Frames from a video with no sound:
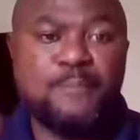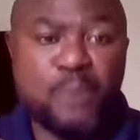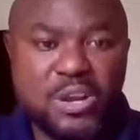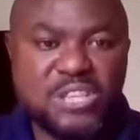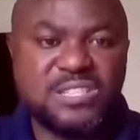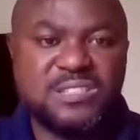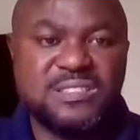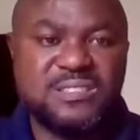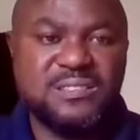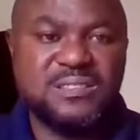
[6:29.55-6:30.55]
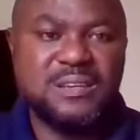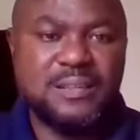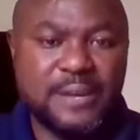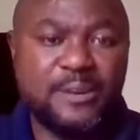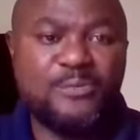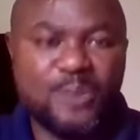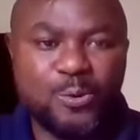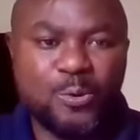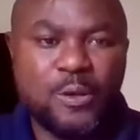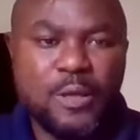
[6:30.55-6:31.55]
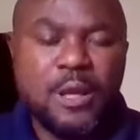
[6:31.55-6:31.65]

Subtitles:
policies that they follow.